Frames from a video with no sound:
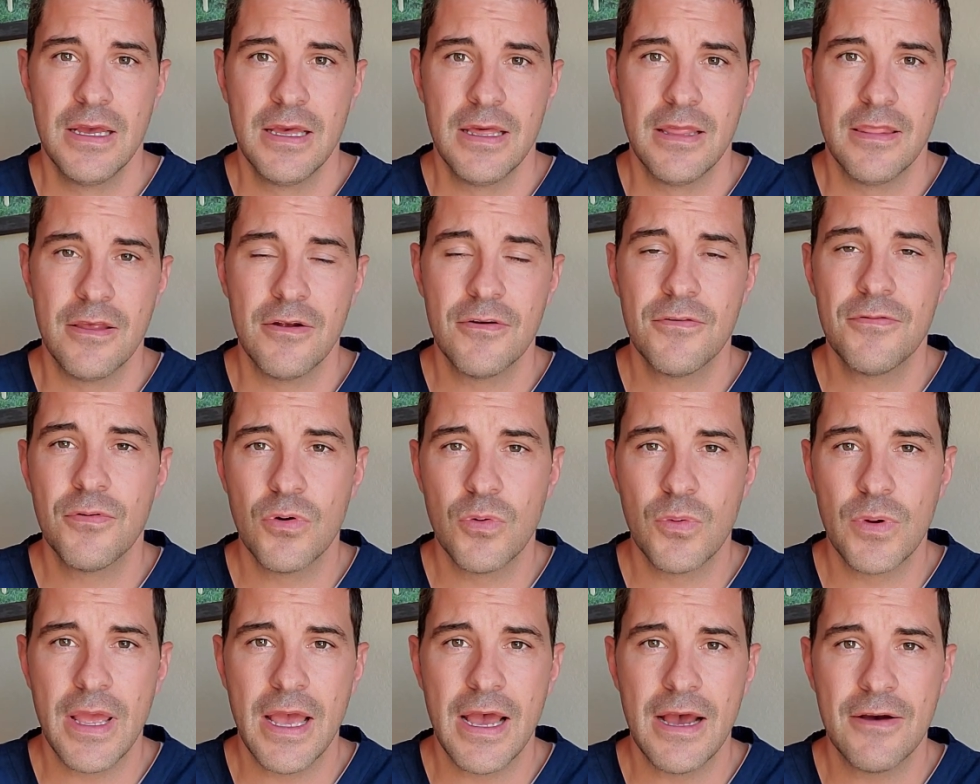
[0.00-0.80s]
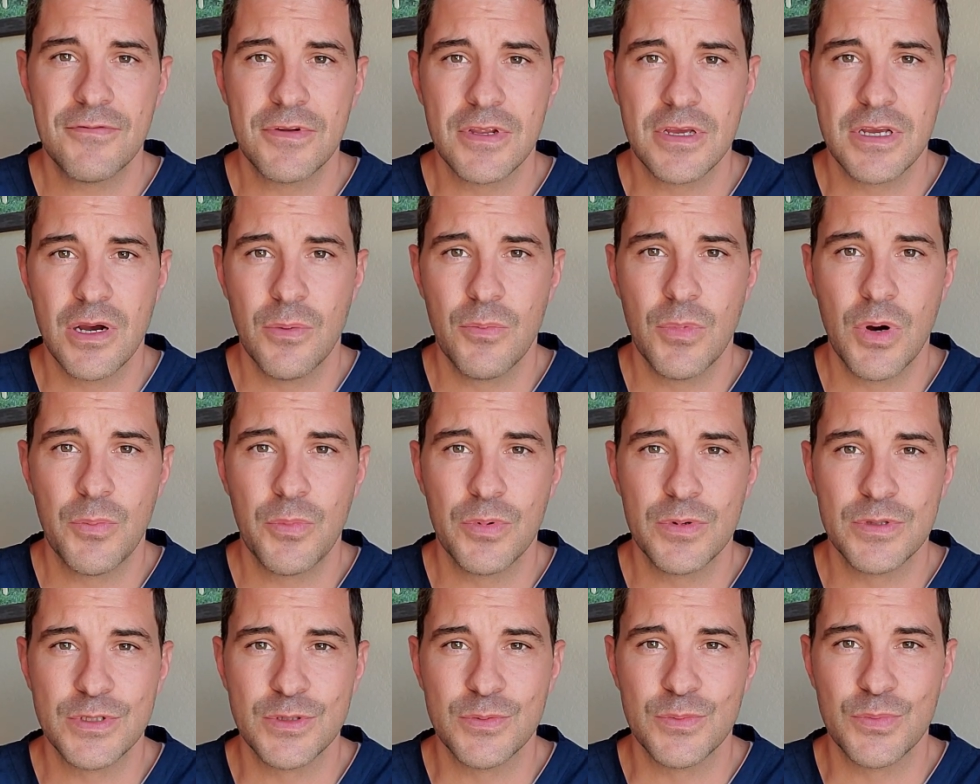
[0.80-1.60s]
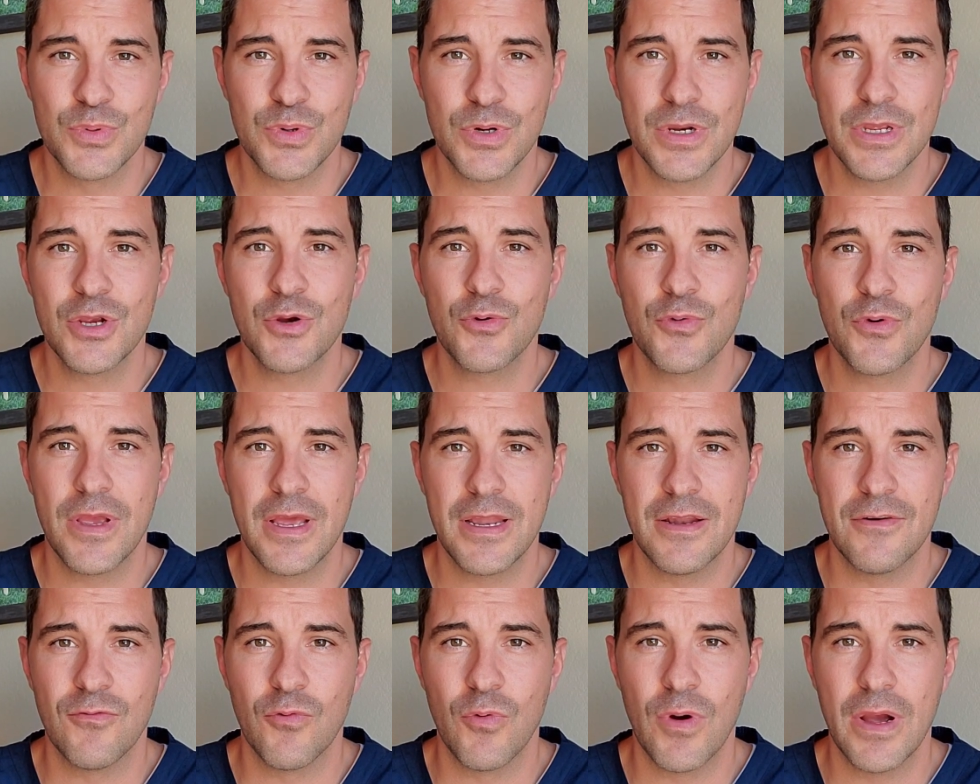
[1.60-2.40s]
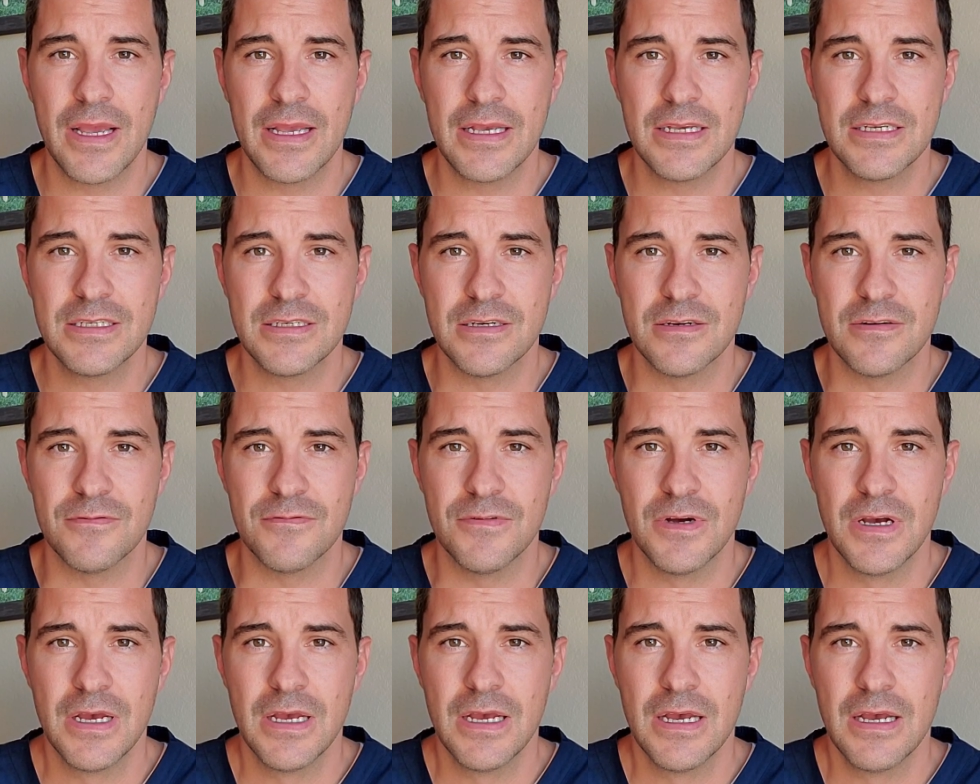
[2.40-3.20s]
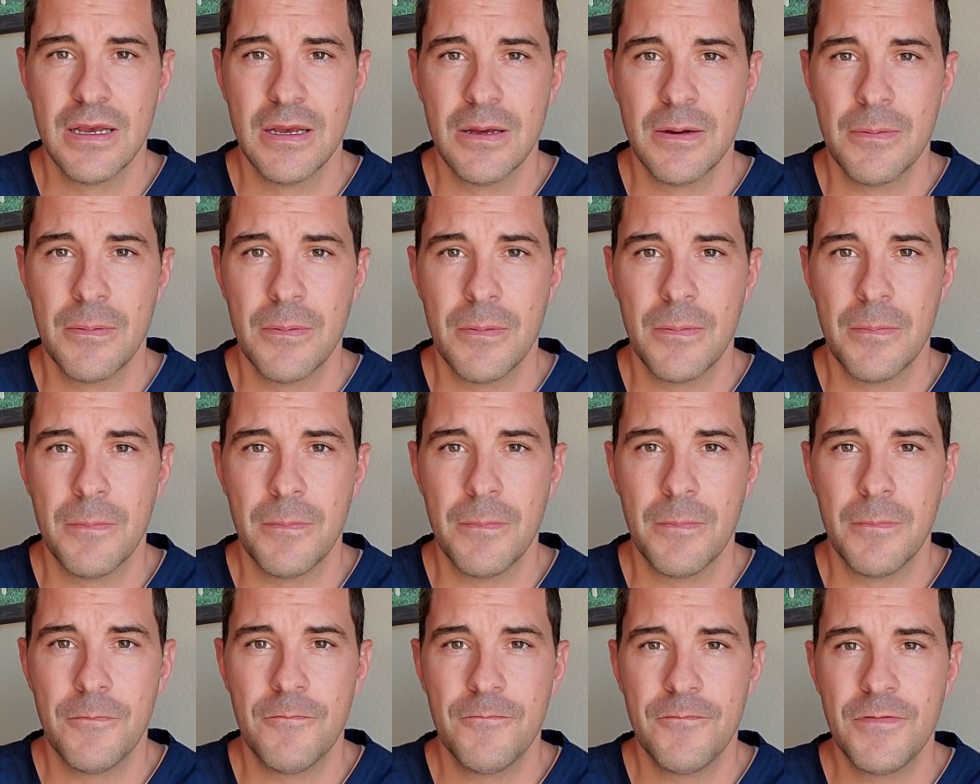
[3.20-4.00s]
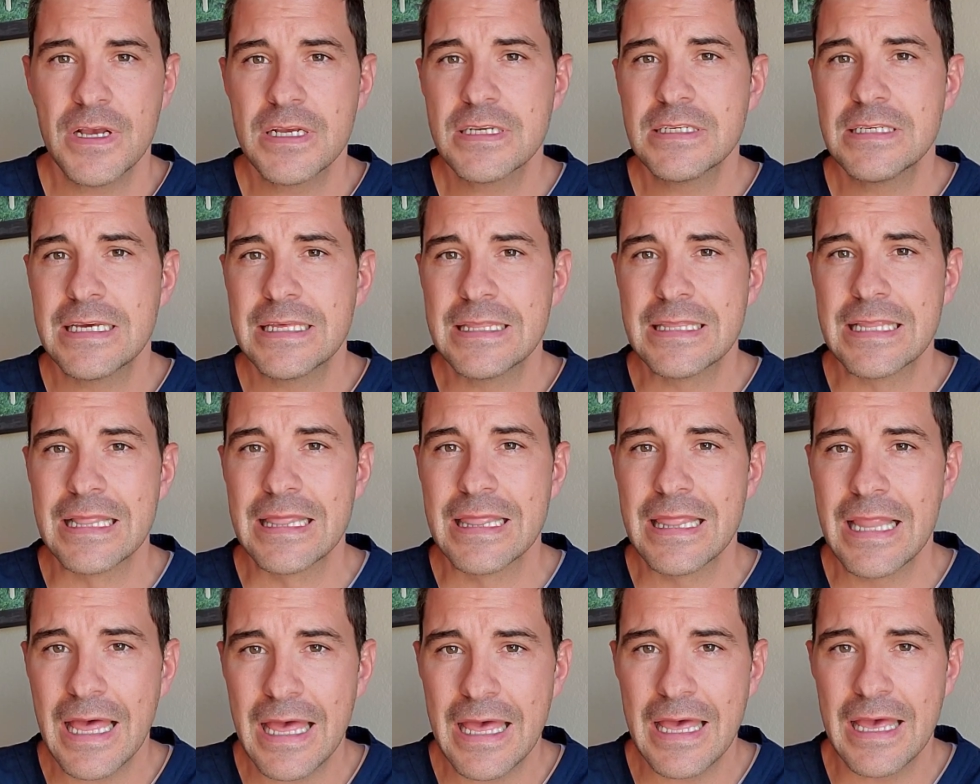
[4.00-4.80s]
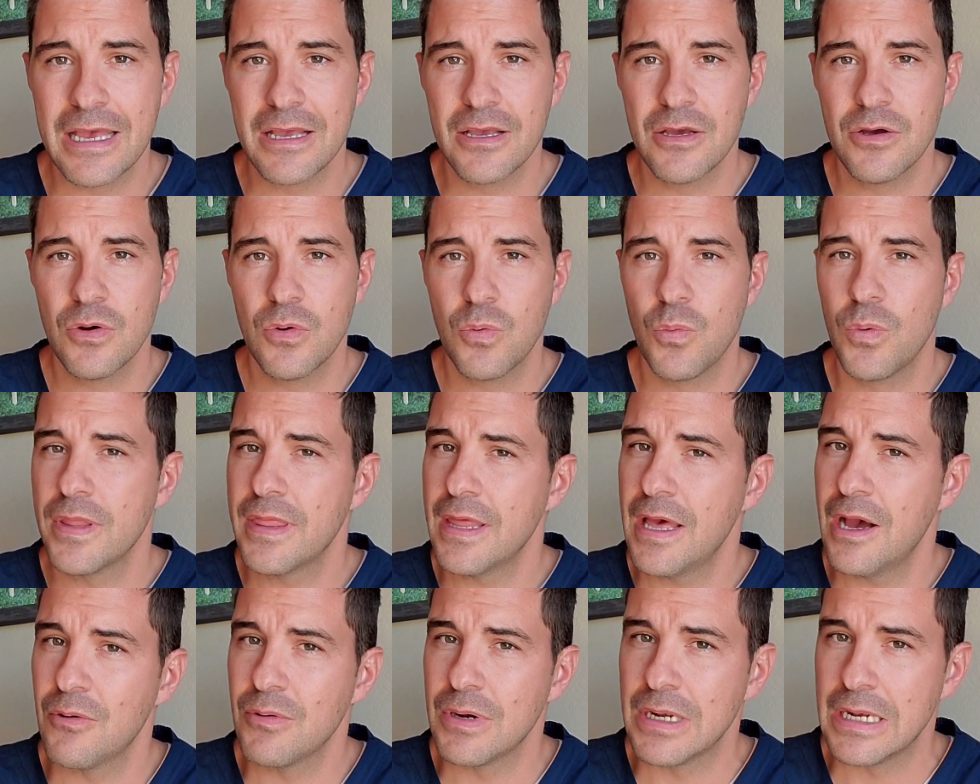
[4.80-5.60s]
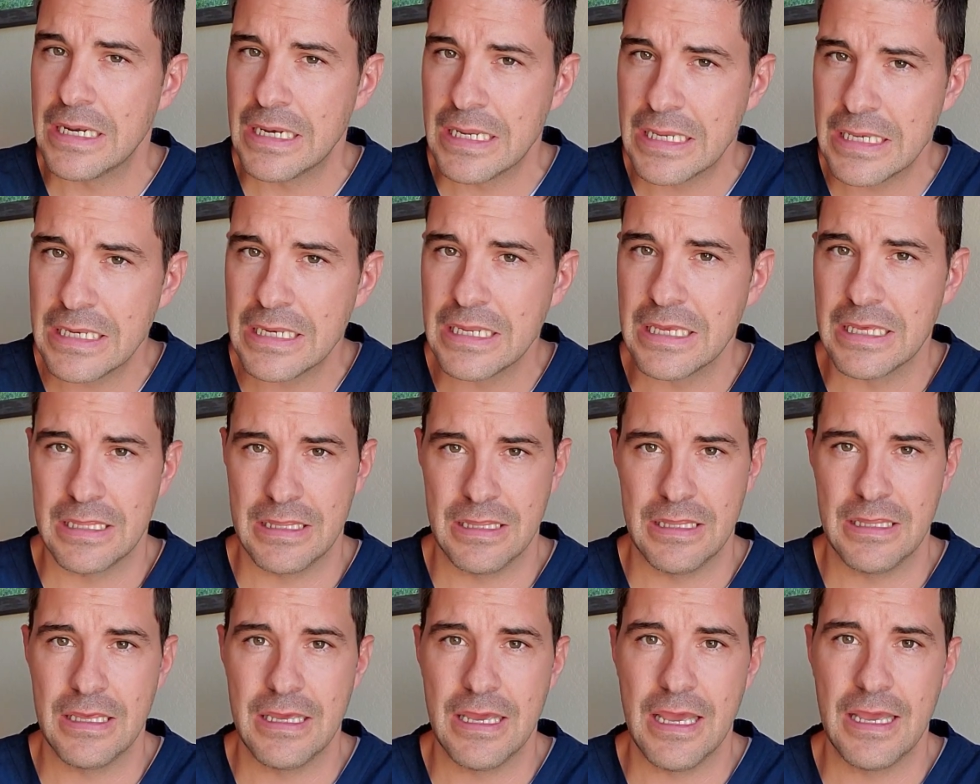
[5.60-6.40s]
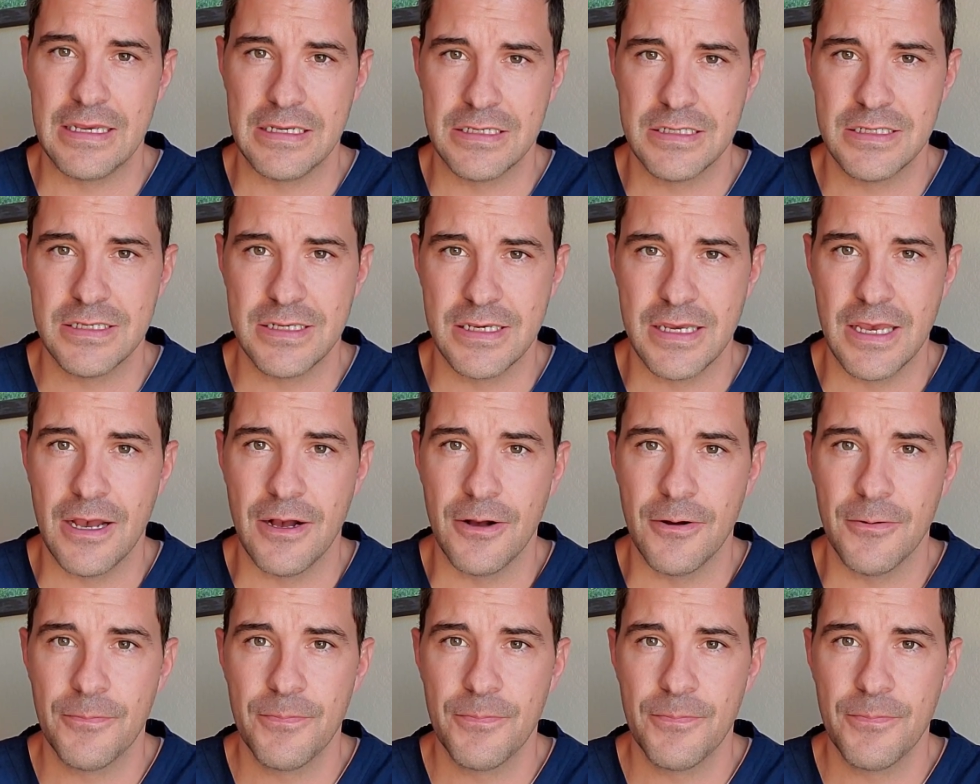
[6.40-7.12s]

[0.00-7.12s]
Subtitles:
Therefore, we have to come up with some pretty creative ways of fixing the leg without needing the ACL.